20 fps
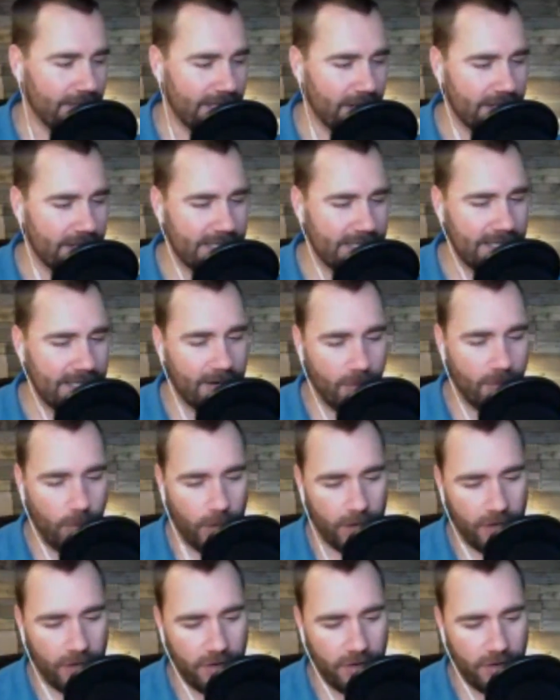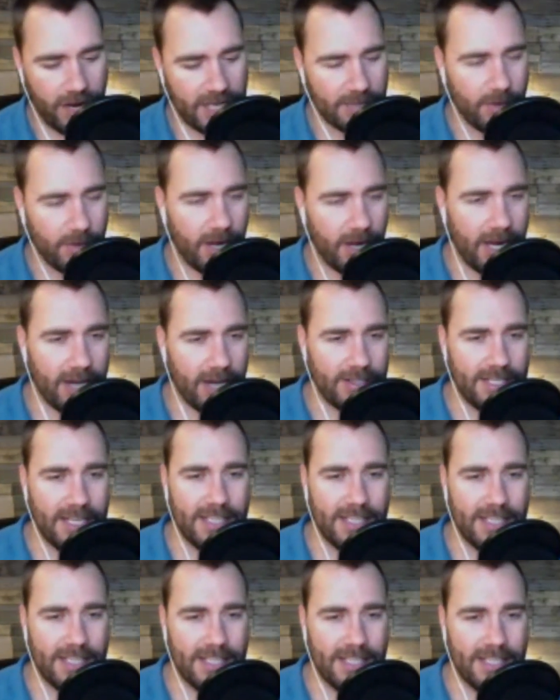which I know sounds weird to you
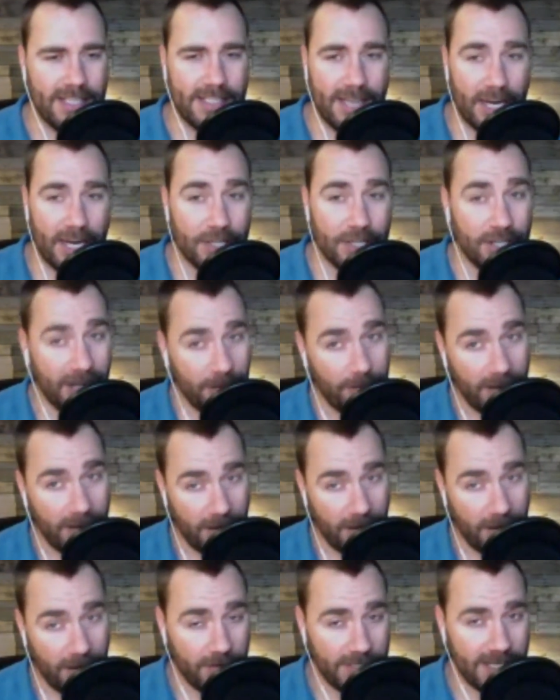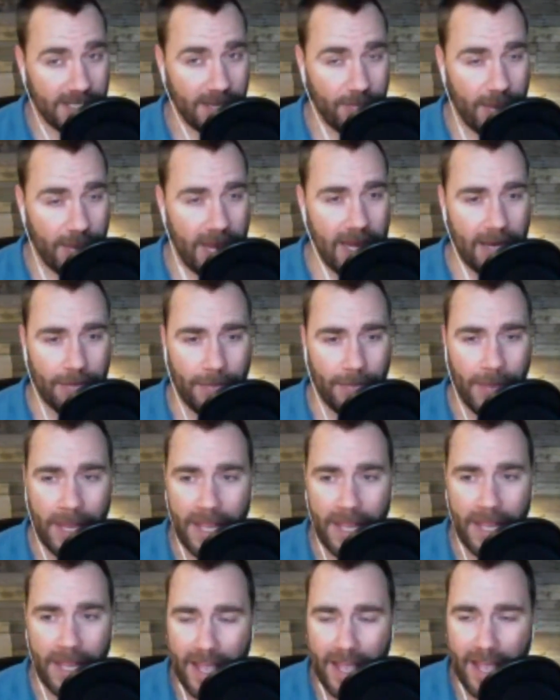guys. When AR-10s, it actually can be obviously a
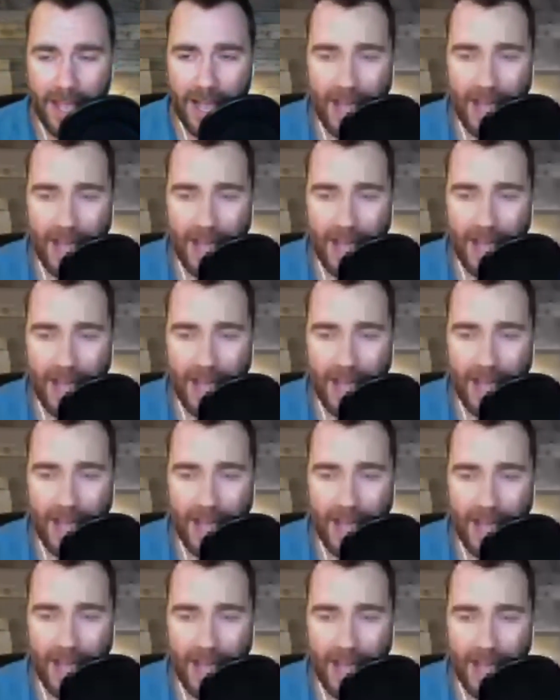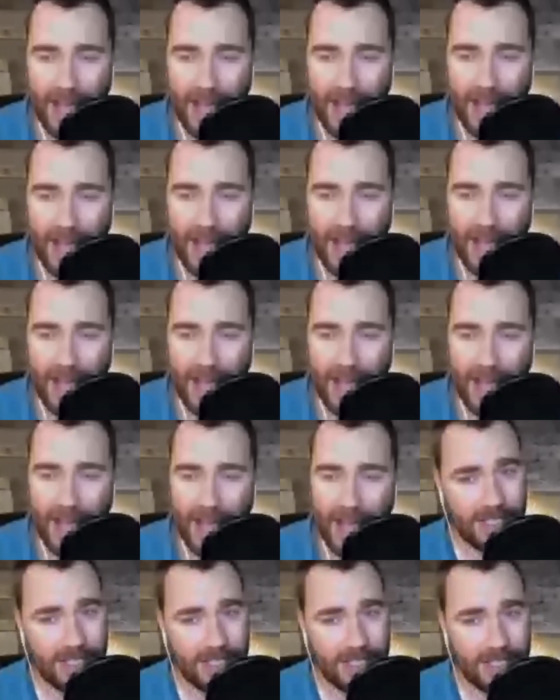pain. You want to release the
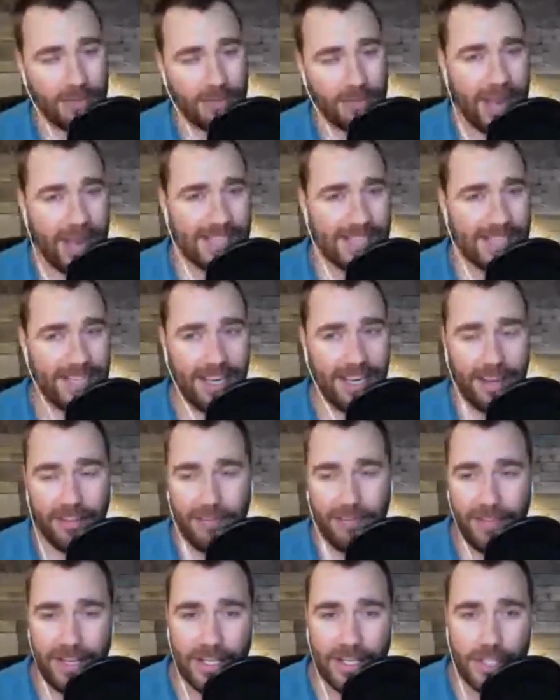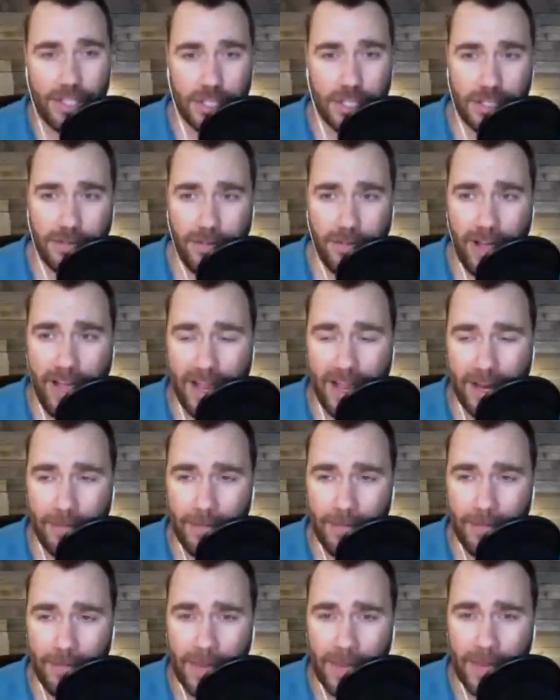bolt, it releases. You put the magazine in, it feeds just
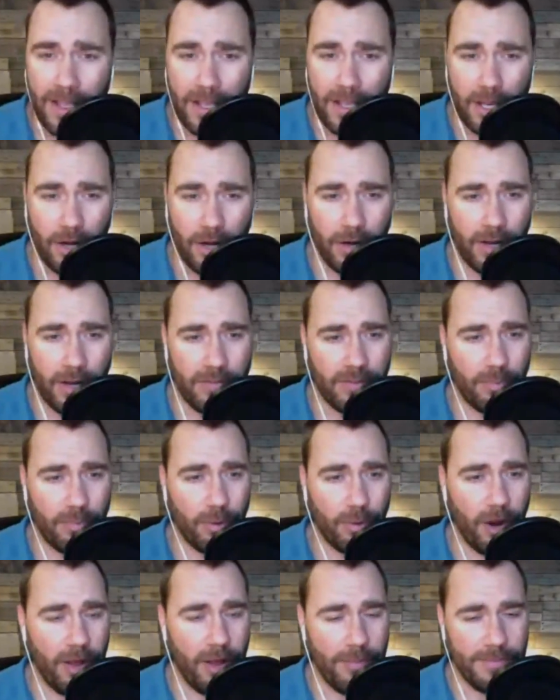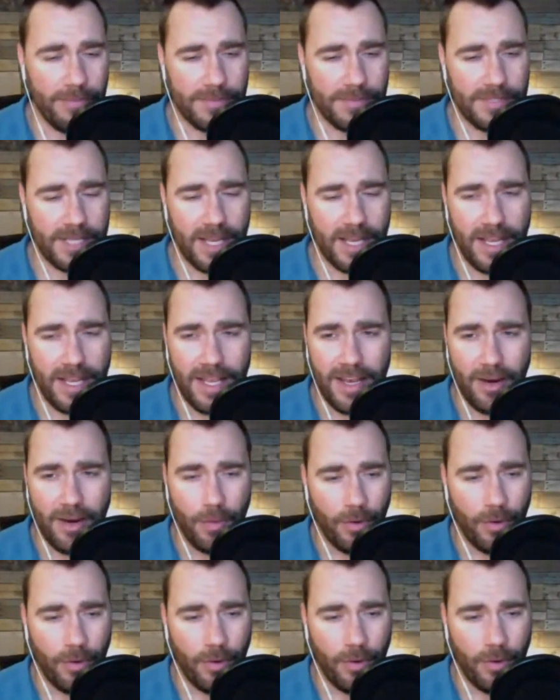fine. You don't have the
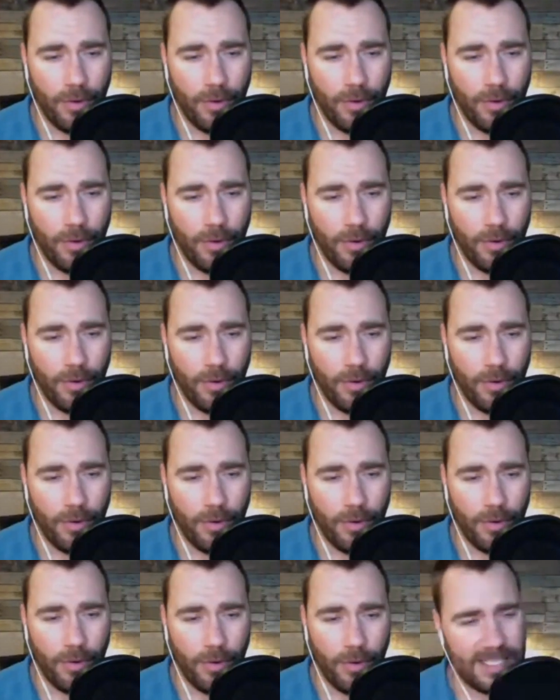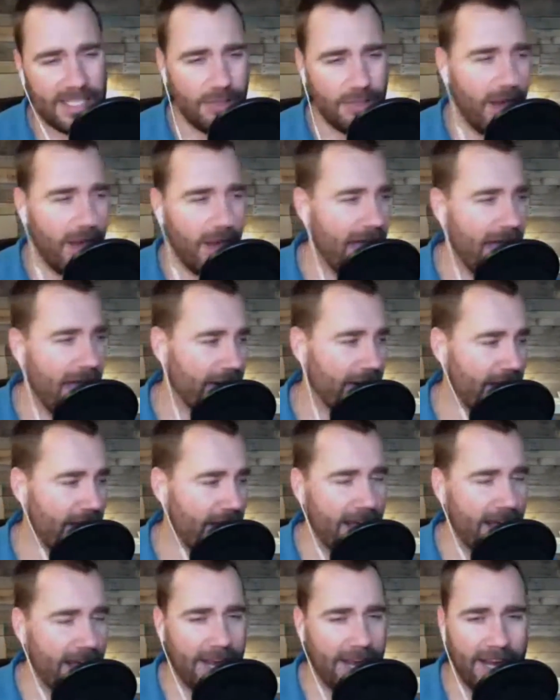problems they seat too high or not high
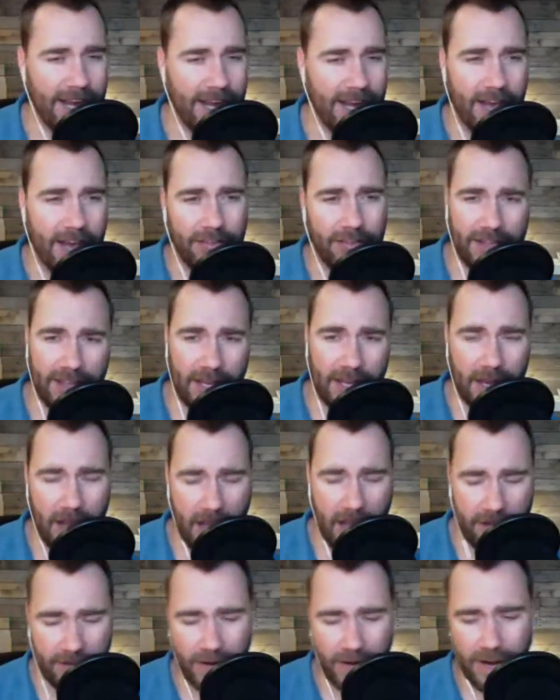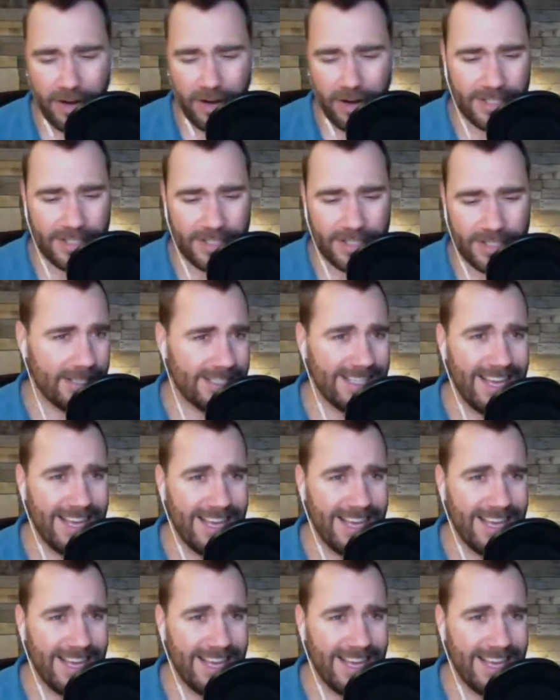enough like they have on AR-10s.